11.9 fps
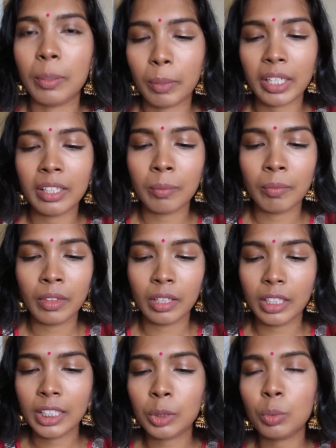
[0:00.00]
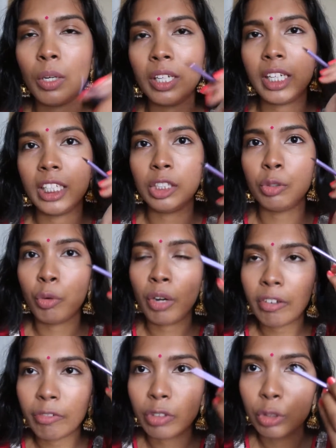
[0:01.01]
But this one is
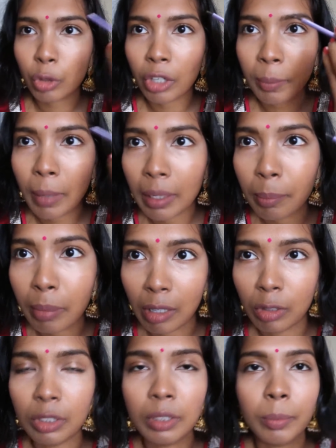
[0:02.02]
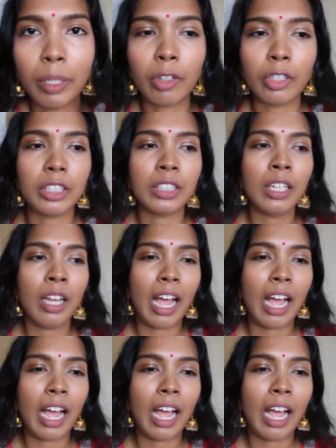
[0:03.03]
great for drawing my brows because